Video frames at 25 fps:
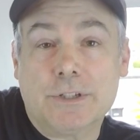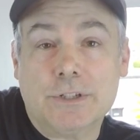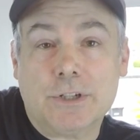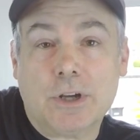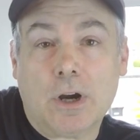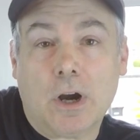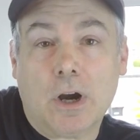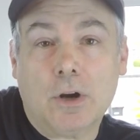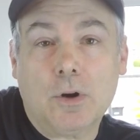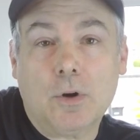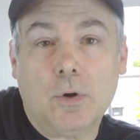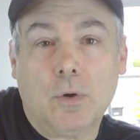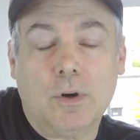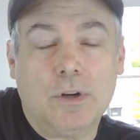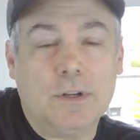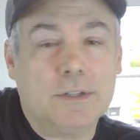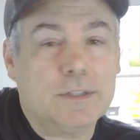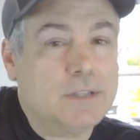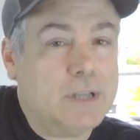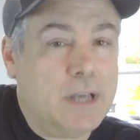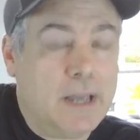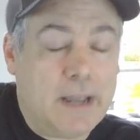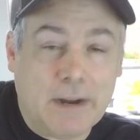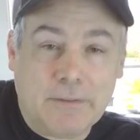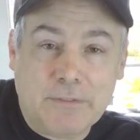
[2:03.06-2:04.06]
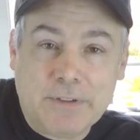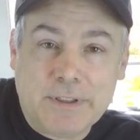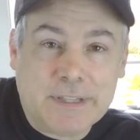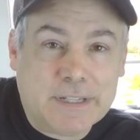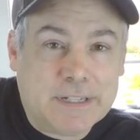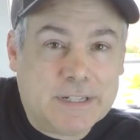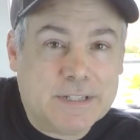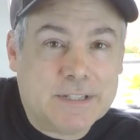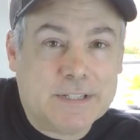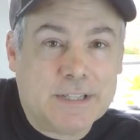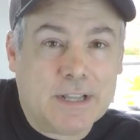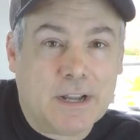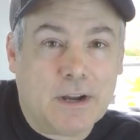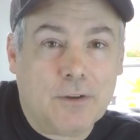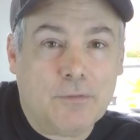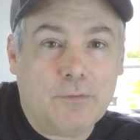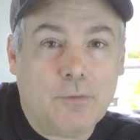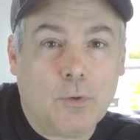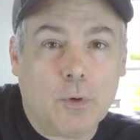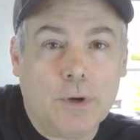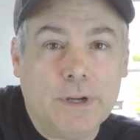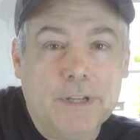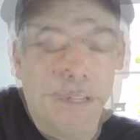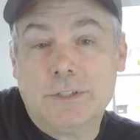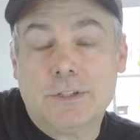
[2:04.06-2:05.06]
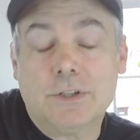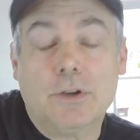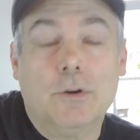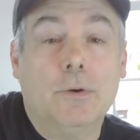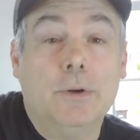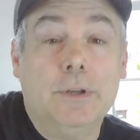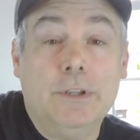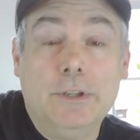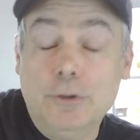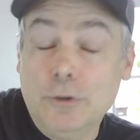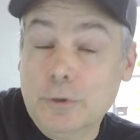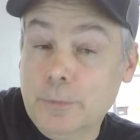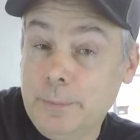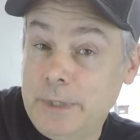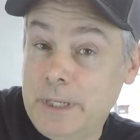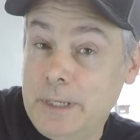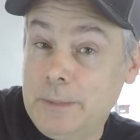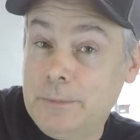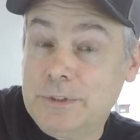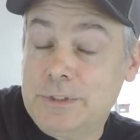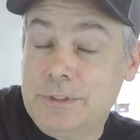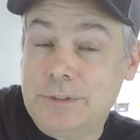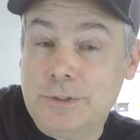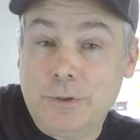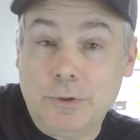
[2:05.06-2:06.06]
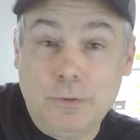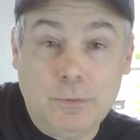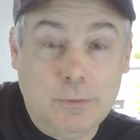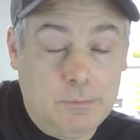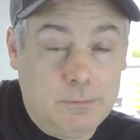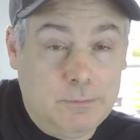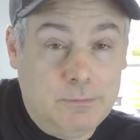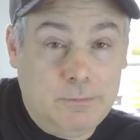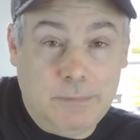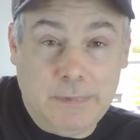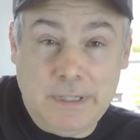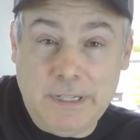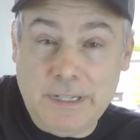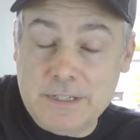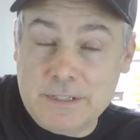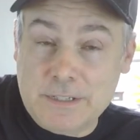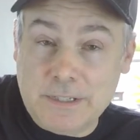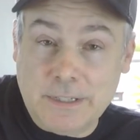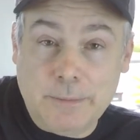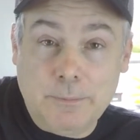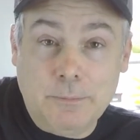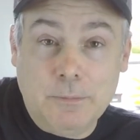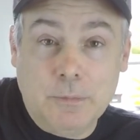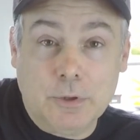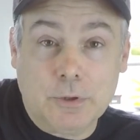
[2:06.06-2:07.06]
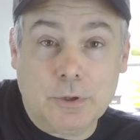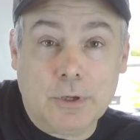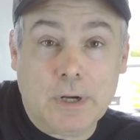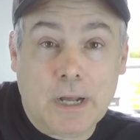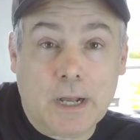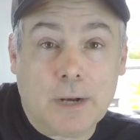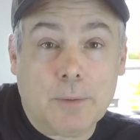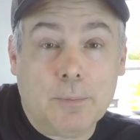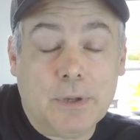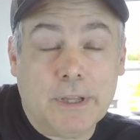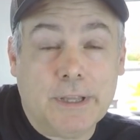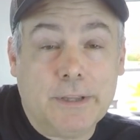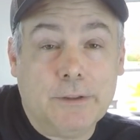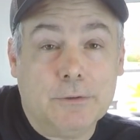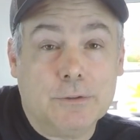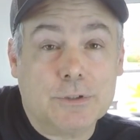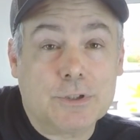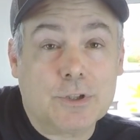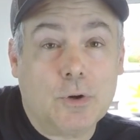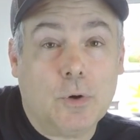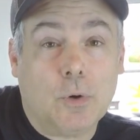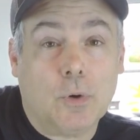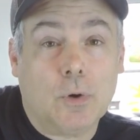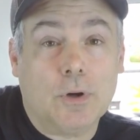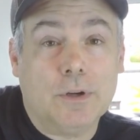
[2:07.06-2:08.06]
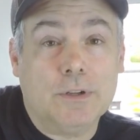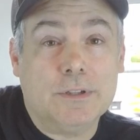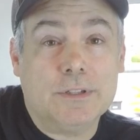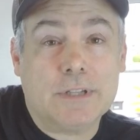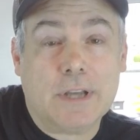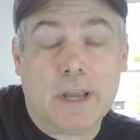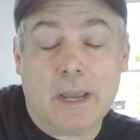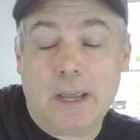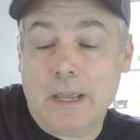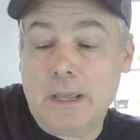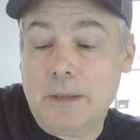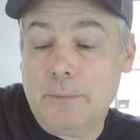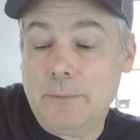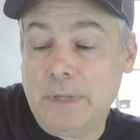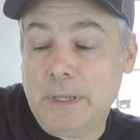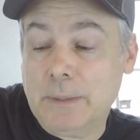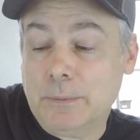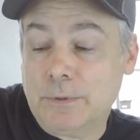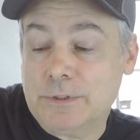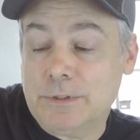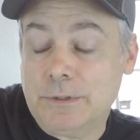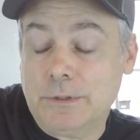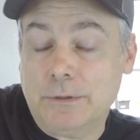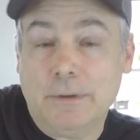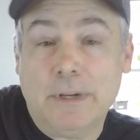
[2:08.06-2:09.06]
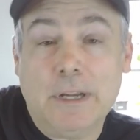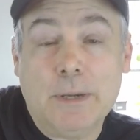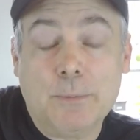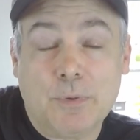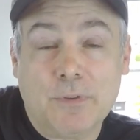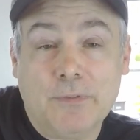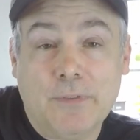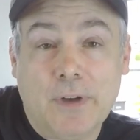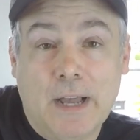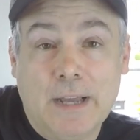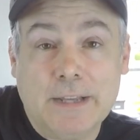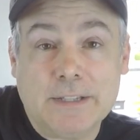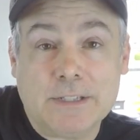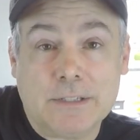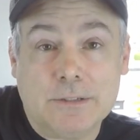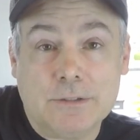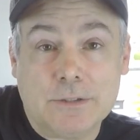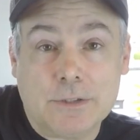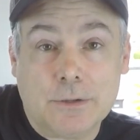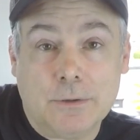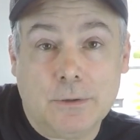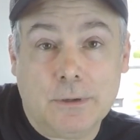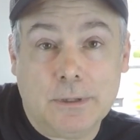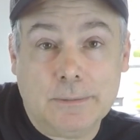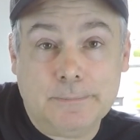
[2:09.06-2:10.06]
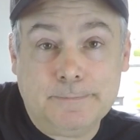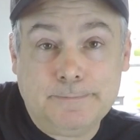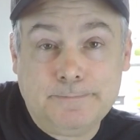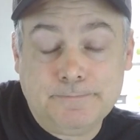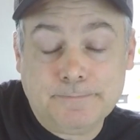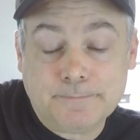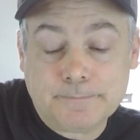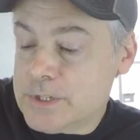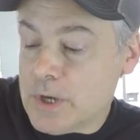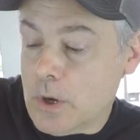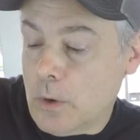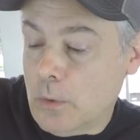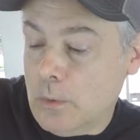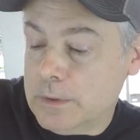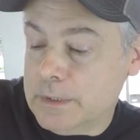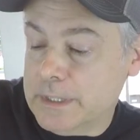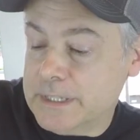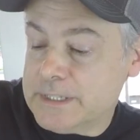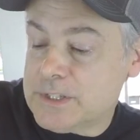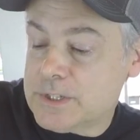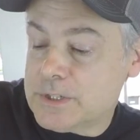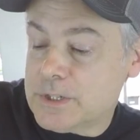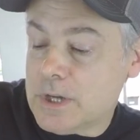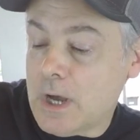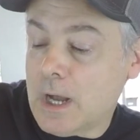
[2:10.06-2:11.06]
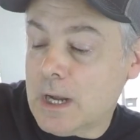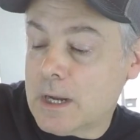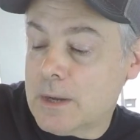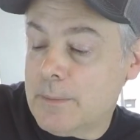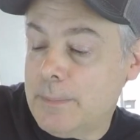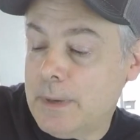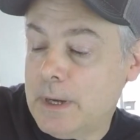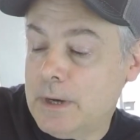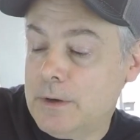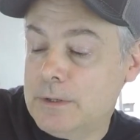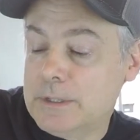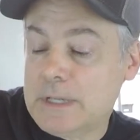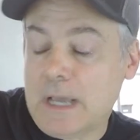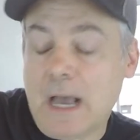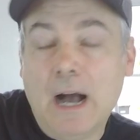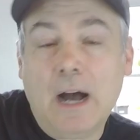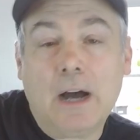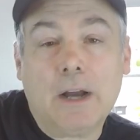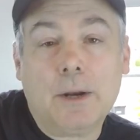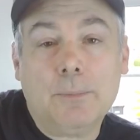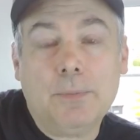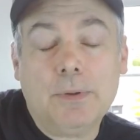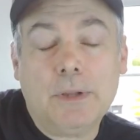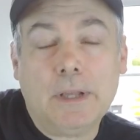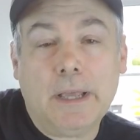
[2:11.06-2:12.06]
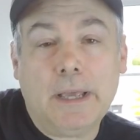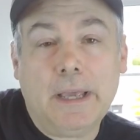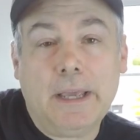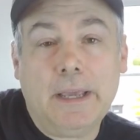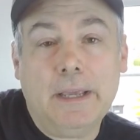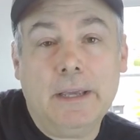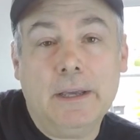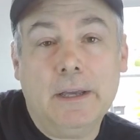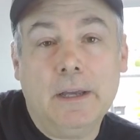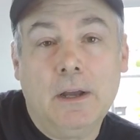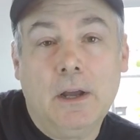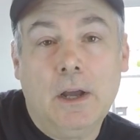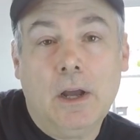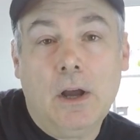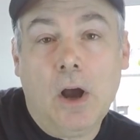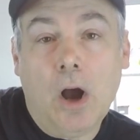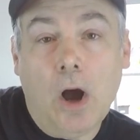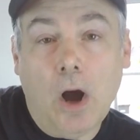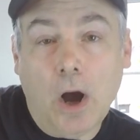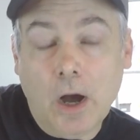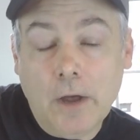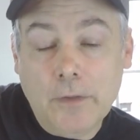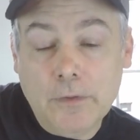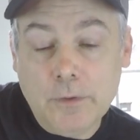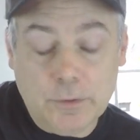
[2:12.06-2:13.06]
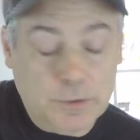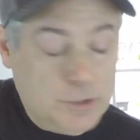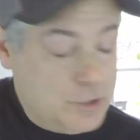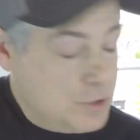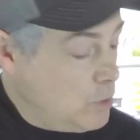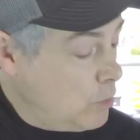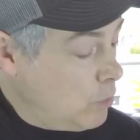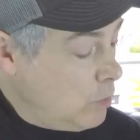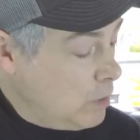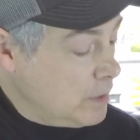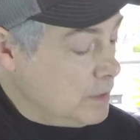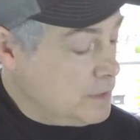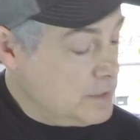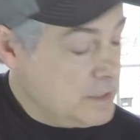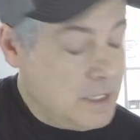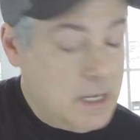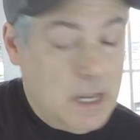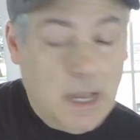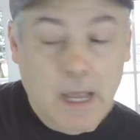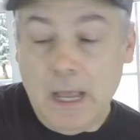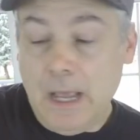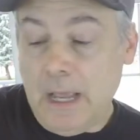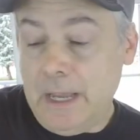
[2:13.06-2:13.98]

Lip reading: guitar course, everything is there for you. So you'll be able to easily learn how to play those chords and be able to improvise and so on. So let's talk about how to play on those chords.